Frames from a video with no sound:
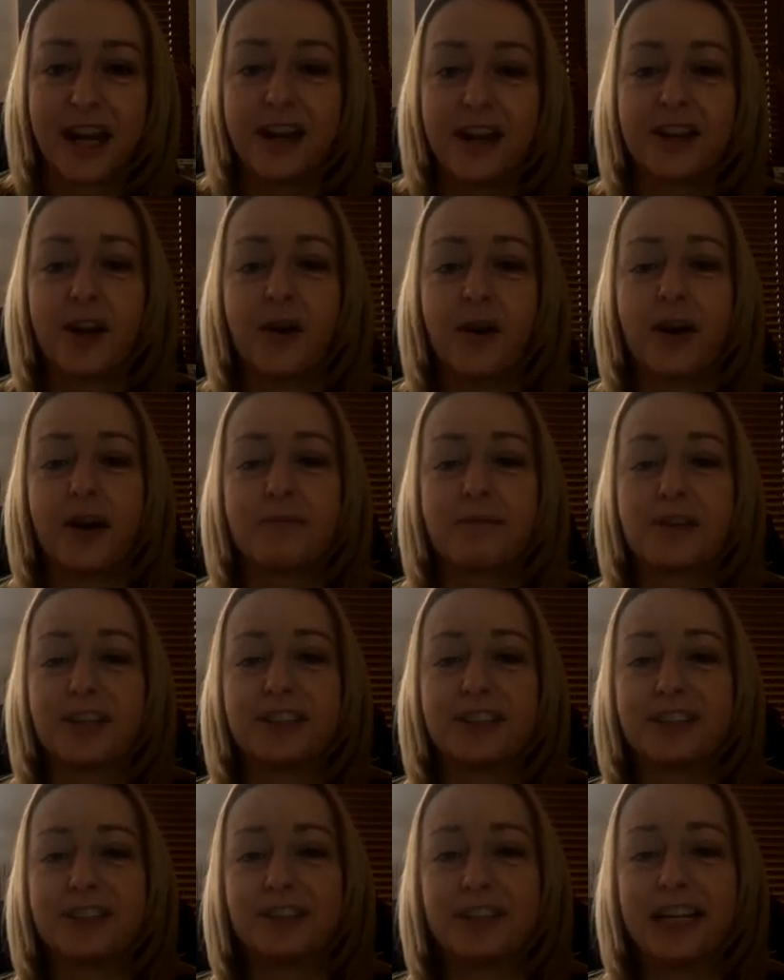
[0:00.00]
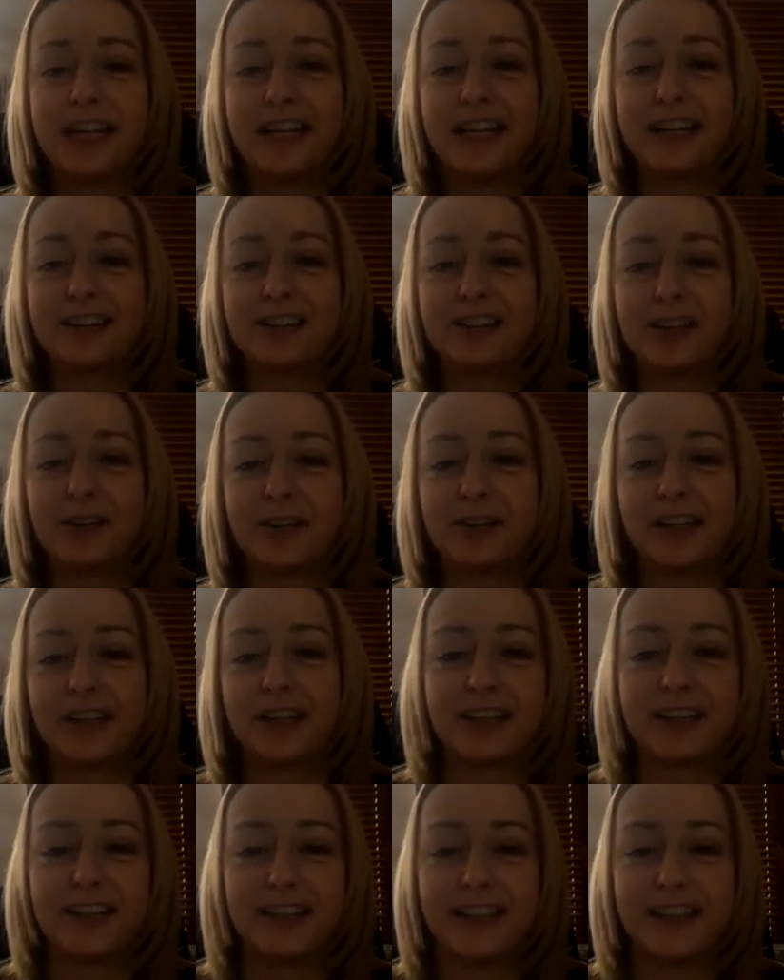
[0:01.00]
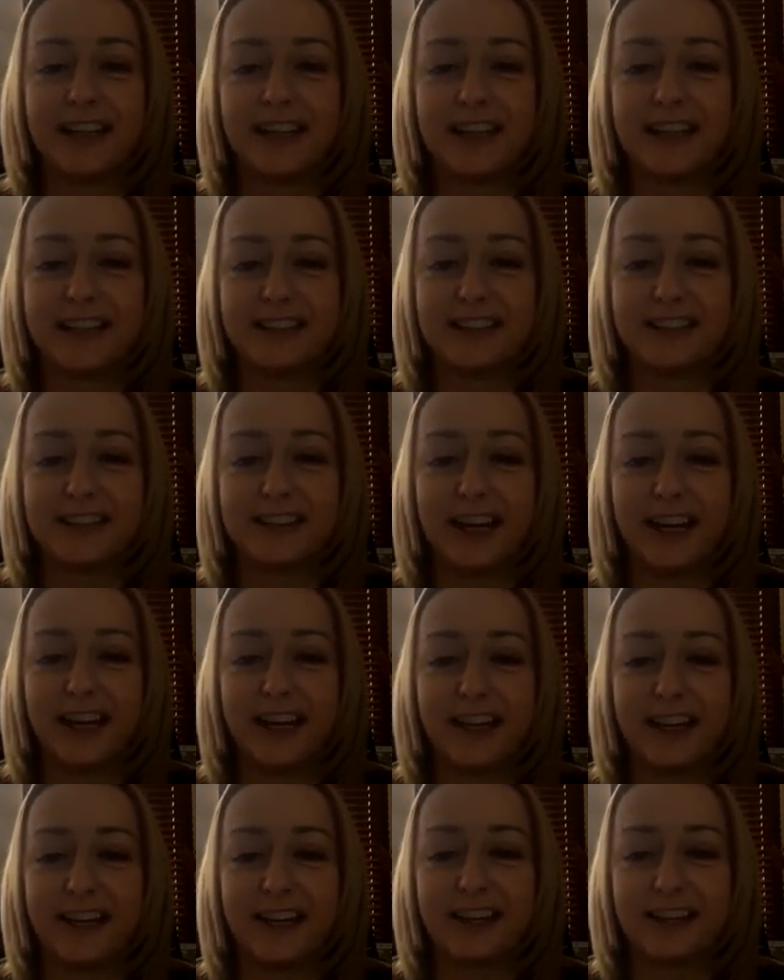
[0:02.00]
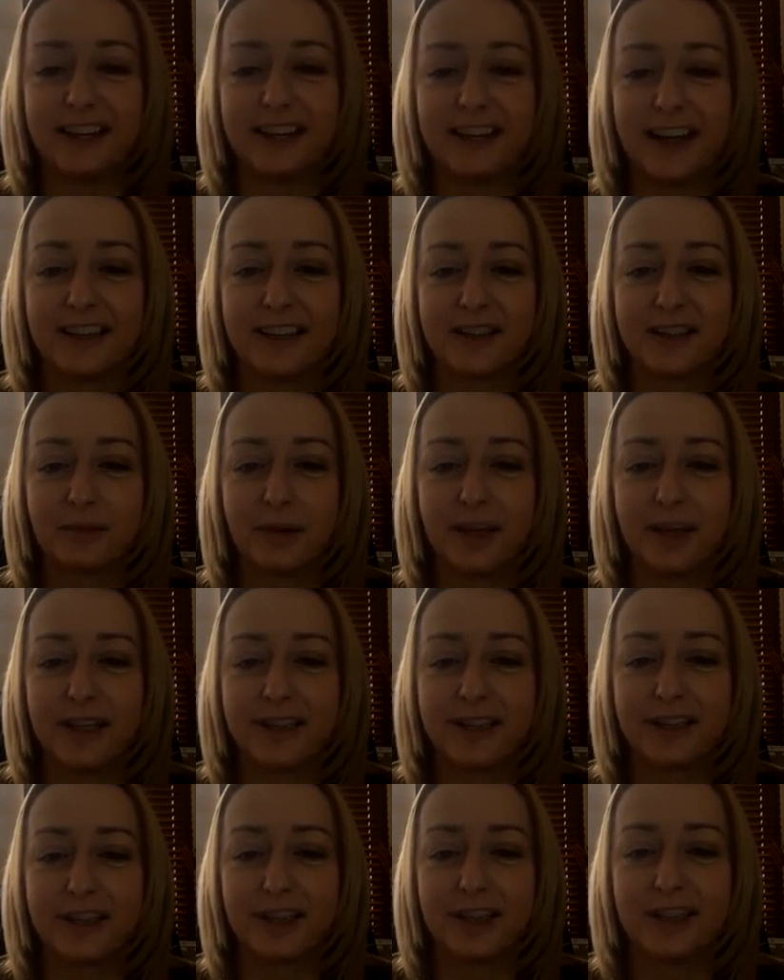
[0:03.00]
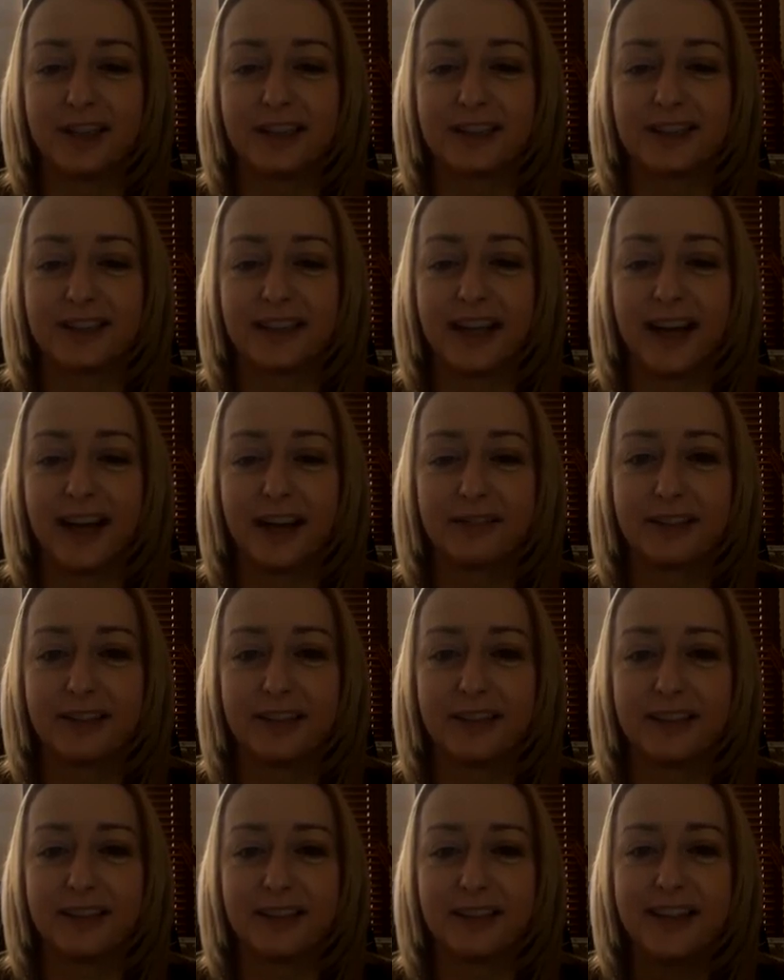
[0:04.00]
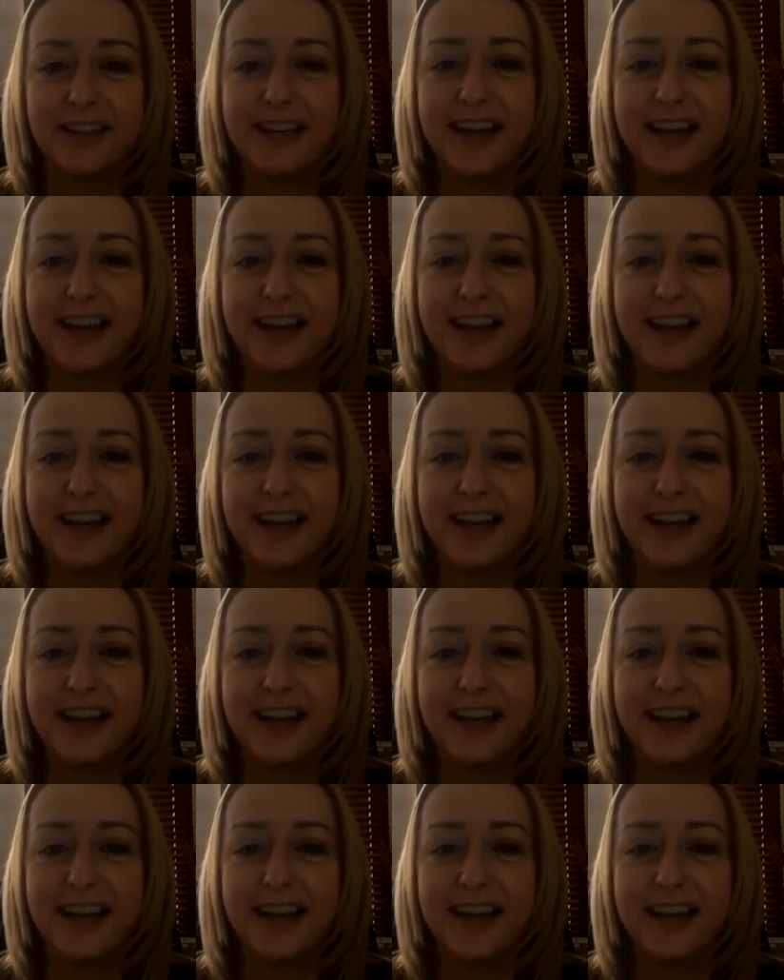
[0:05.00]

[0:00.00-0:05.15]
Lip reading: no, I'm just reading so that Helena is saying as well that she doesn't have the